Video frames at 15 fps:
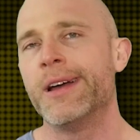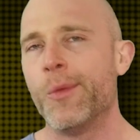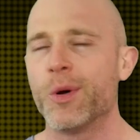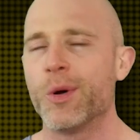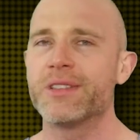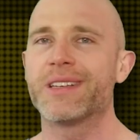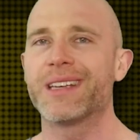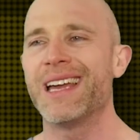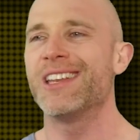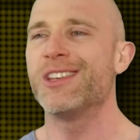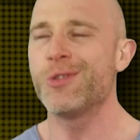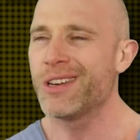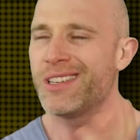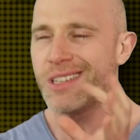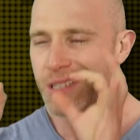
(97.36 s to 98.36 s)
And once again,
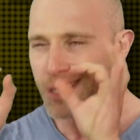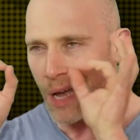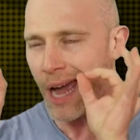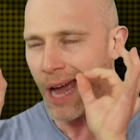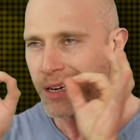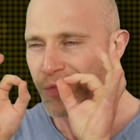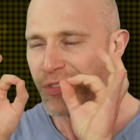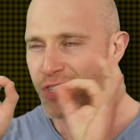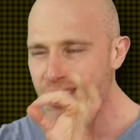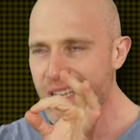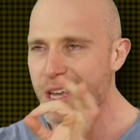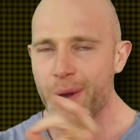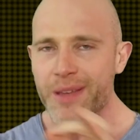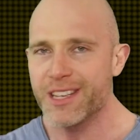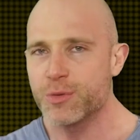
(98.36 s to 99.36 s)
you could just kind of
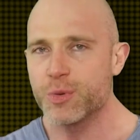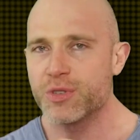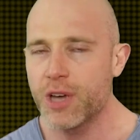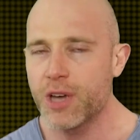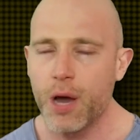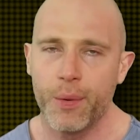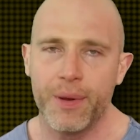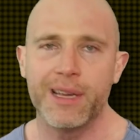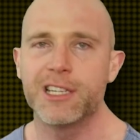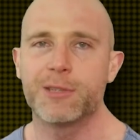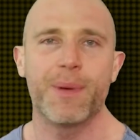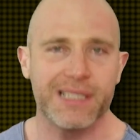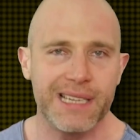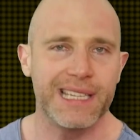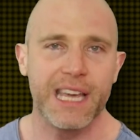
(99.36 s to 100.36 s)
see where this was going,
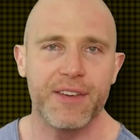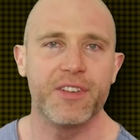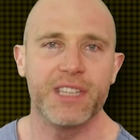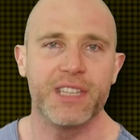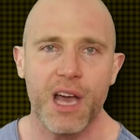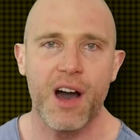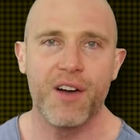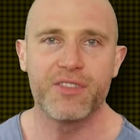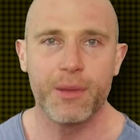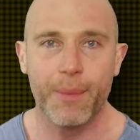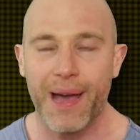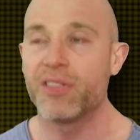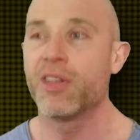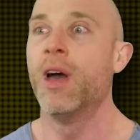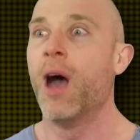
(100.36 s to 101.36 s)
especially given the
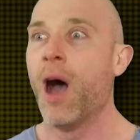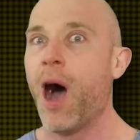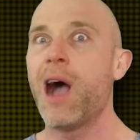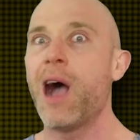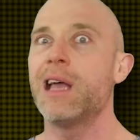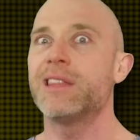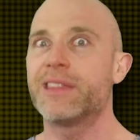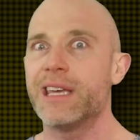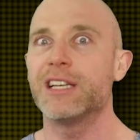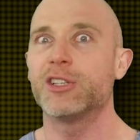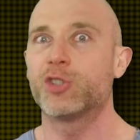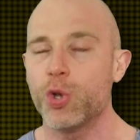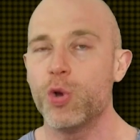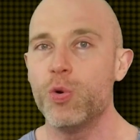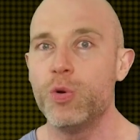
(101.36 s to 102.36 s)
aftermath. I think
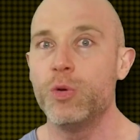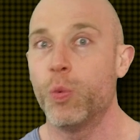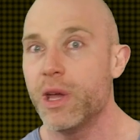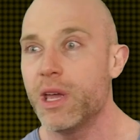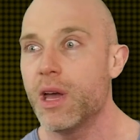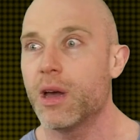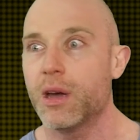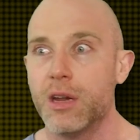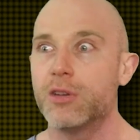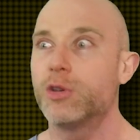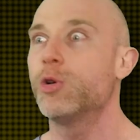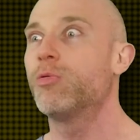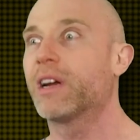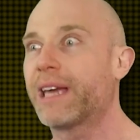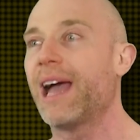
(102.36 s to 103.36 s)
soon we are going to
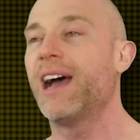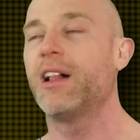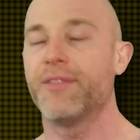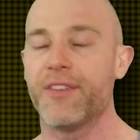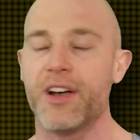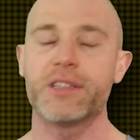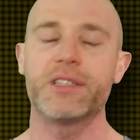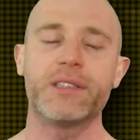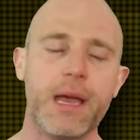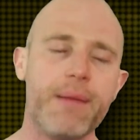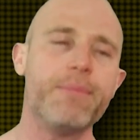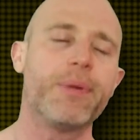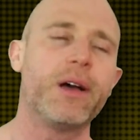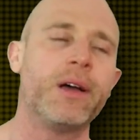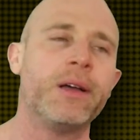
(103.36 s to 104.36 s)
do Raquel versus
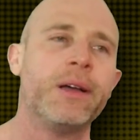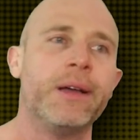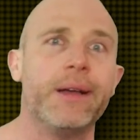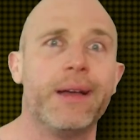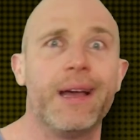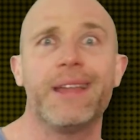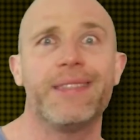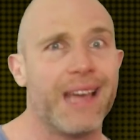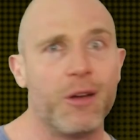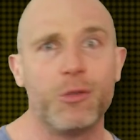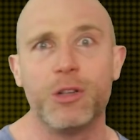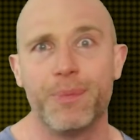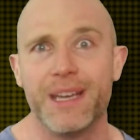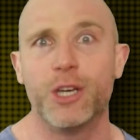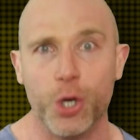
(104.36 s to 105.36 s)
Ember, and that
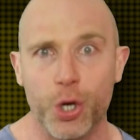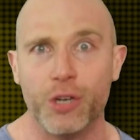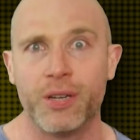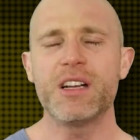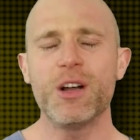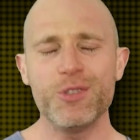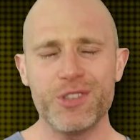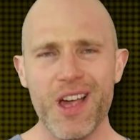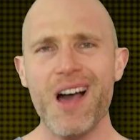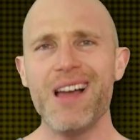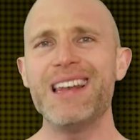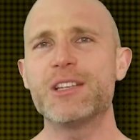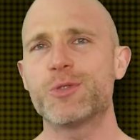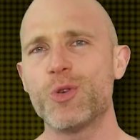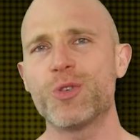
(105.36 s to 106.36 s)
will be good.
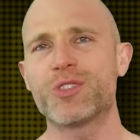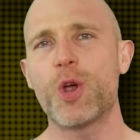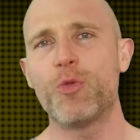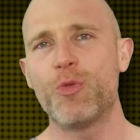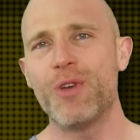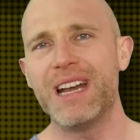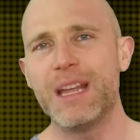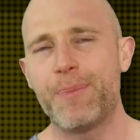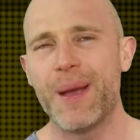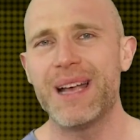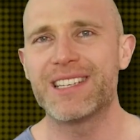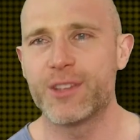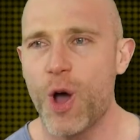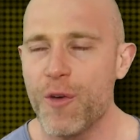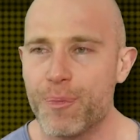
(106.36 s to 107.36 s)
Gonzalez was also really
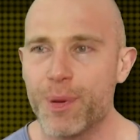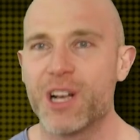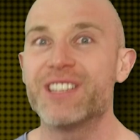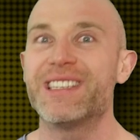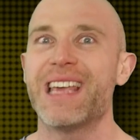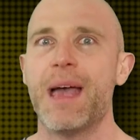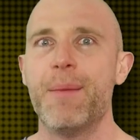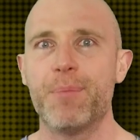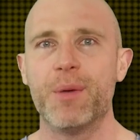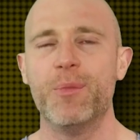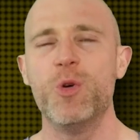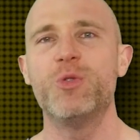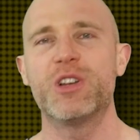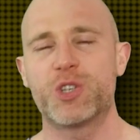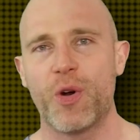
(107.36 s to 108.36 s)
pissed off because Ember
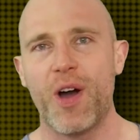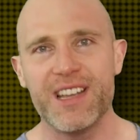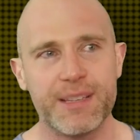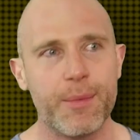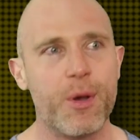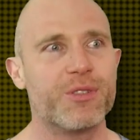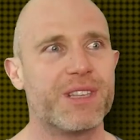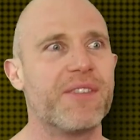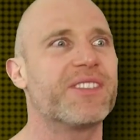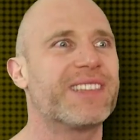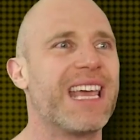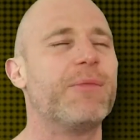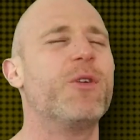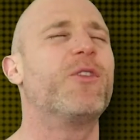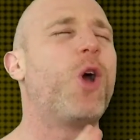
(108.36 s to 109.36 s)
Moon had tried the most
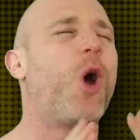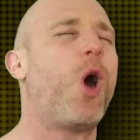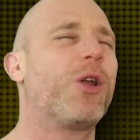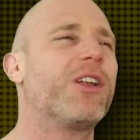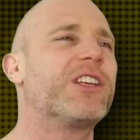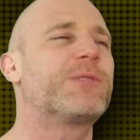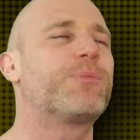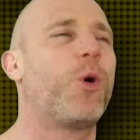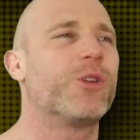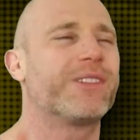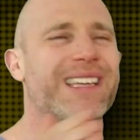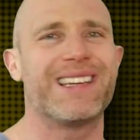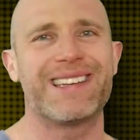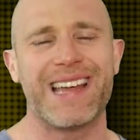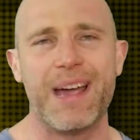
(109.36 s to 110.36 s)
devastating move in all of sports
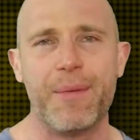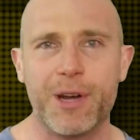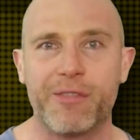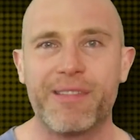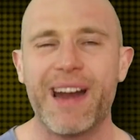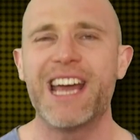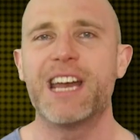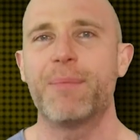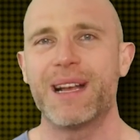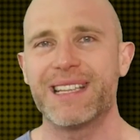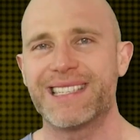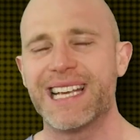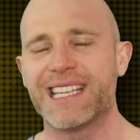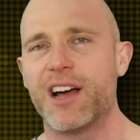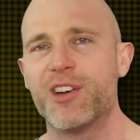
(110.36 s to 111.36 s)
entertainment around about
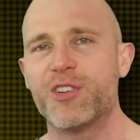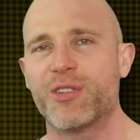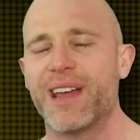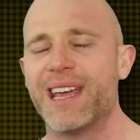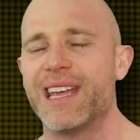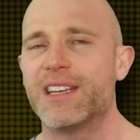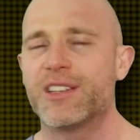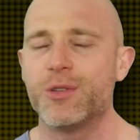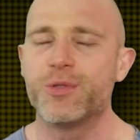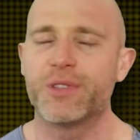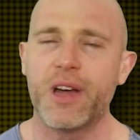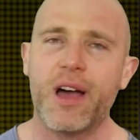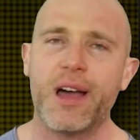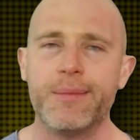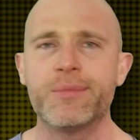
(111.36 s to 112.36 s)
682
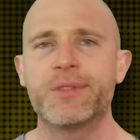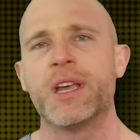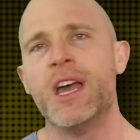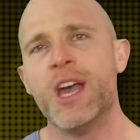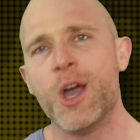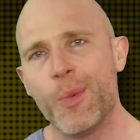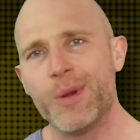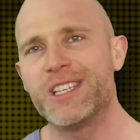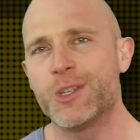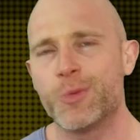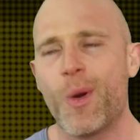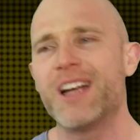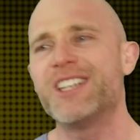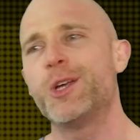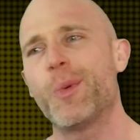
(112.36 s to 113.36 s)
times, which is
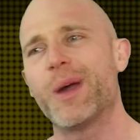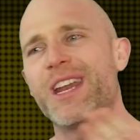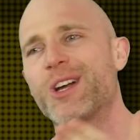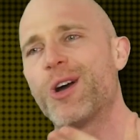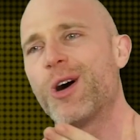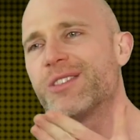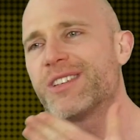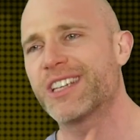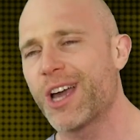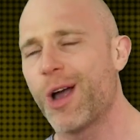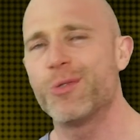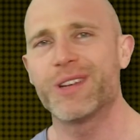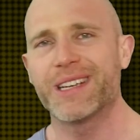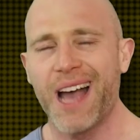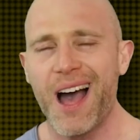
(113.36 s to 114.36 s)
why she went and got
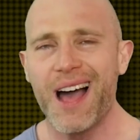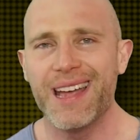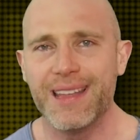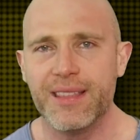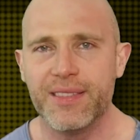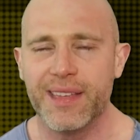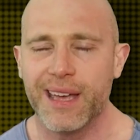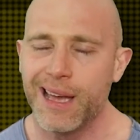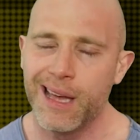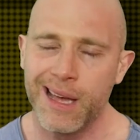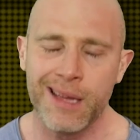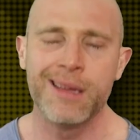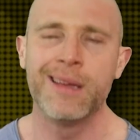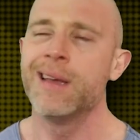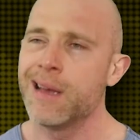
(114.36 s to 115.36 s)
Dakota Kai in
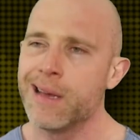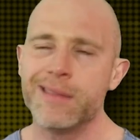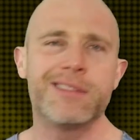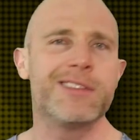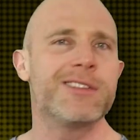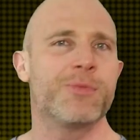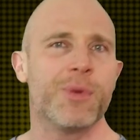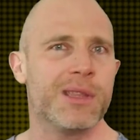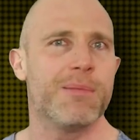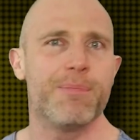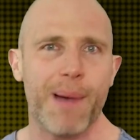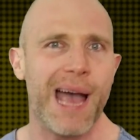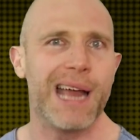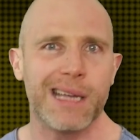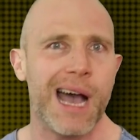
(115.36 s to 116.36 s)
there. And this is when the
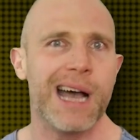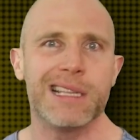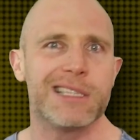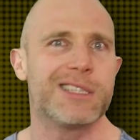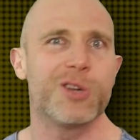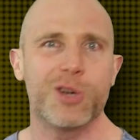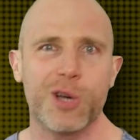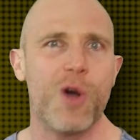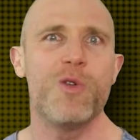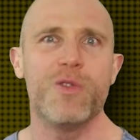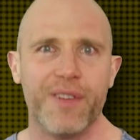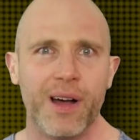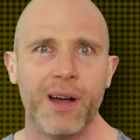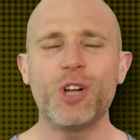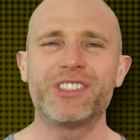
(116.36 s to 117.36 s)
bad guys took
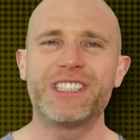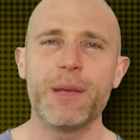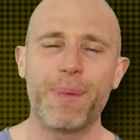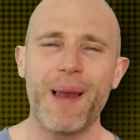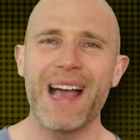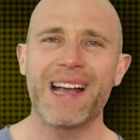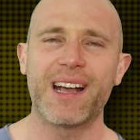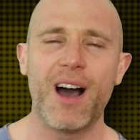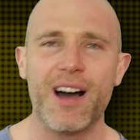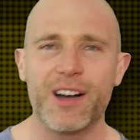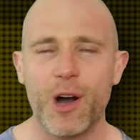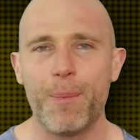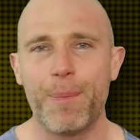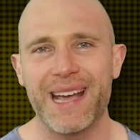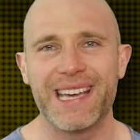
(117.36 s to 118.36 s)
over. Shotzi Blackheart
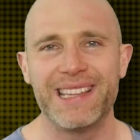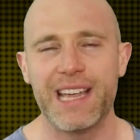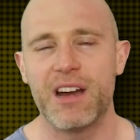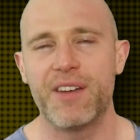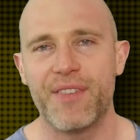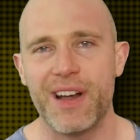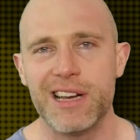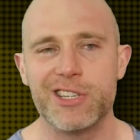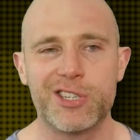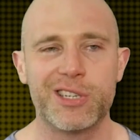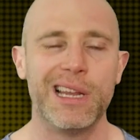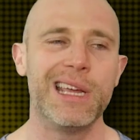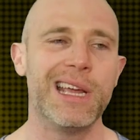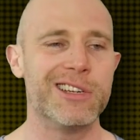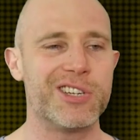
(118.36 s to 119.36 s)
got back in there
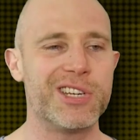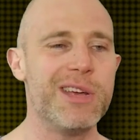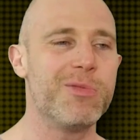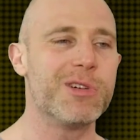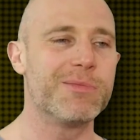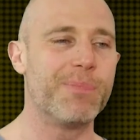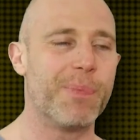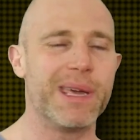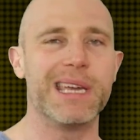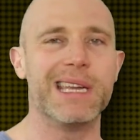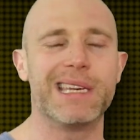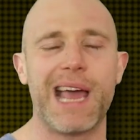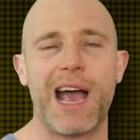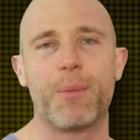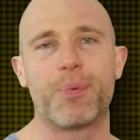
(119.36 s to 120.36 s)
eventually, and she was beaten
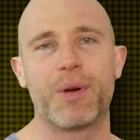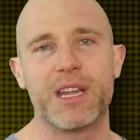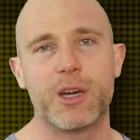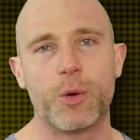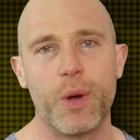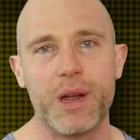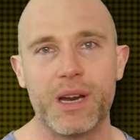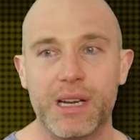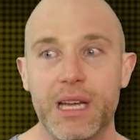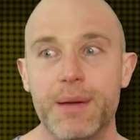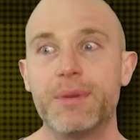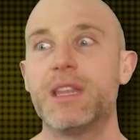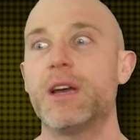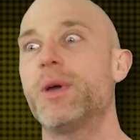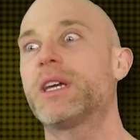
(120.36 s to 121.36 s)
down pretty quickly.
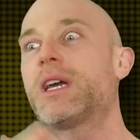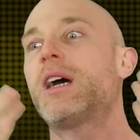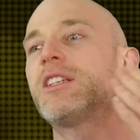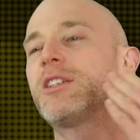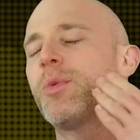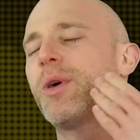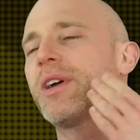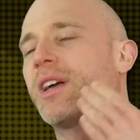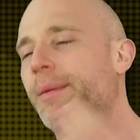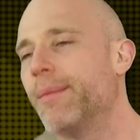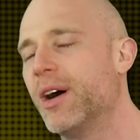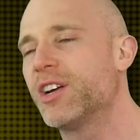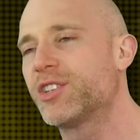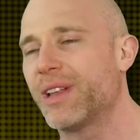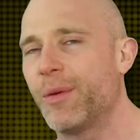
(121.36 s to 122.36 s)
But then we cut to a
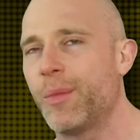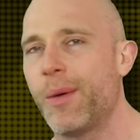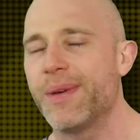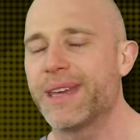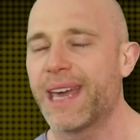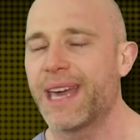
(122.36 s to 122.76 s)
commercial, and when we